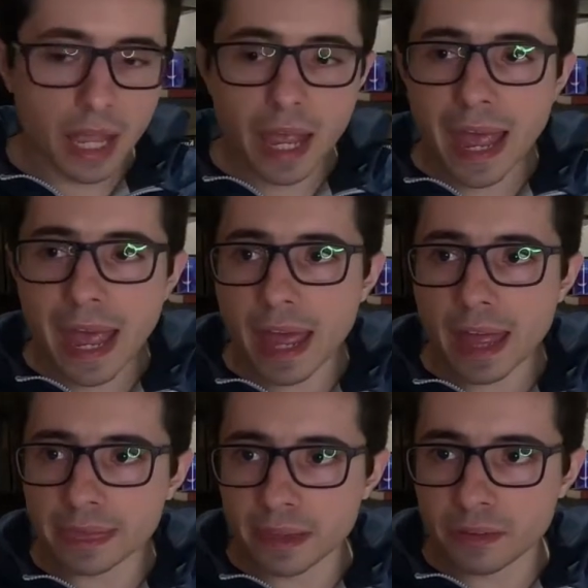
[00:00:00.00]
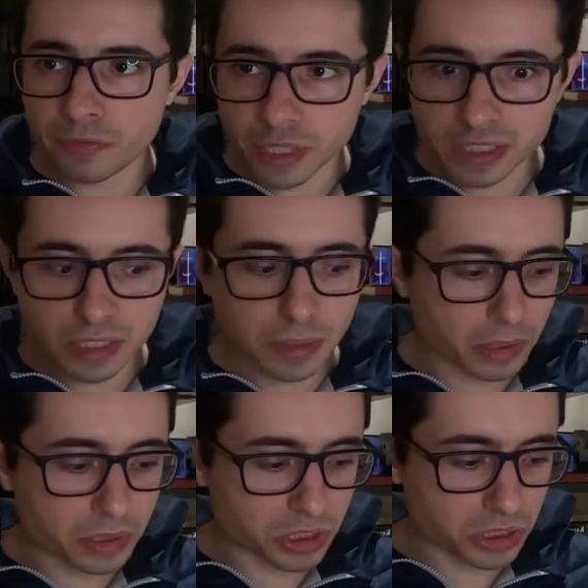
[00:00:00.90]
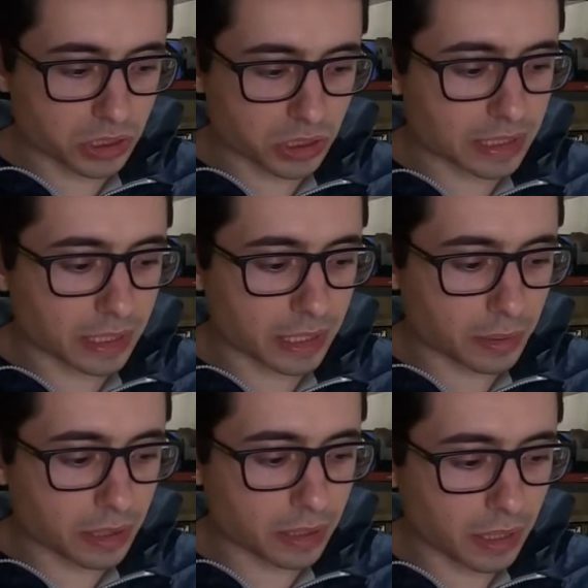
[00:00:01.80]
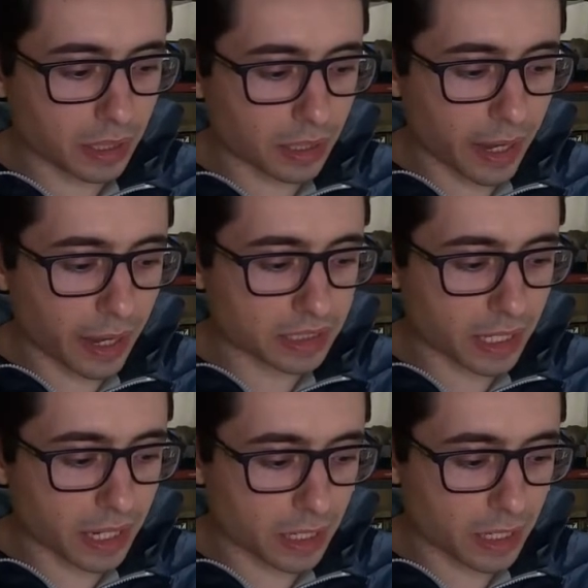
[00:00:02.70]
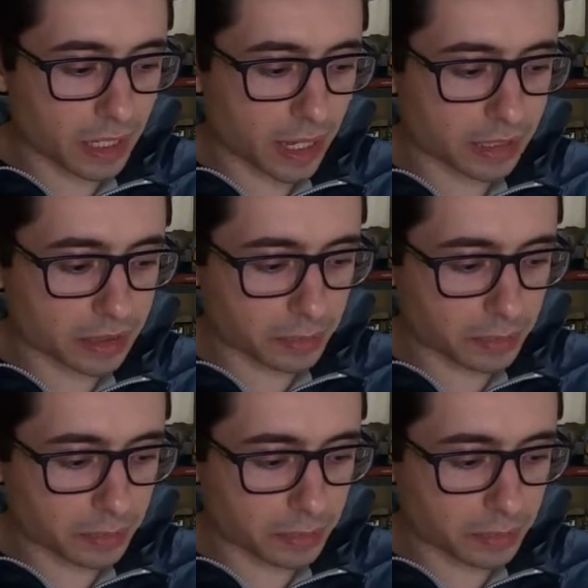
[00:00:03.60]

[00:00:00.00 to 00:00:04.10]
at the fixed positions, namely XA and XB,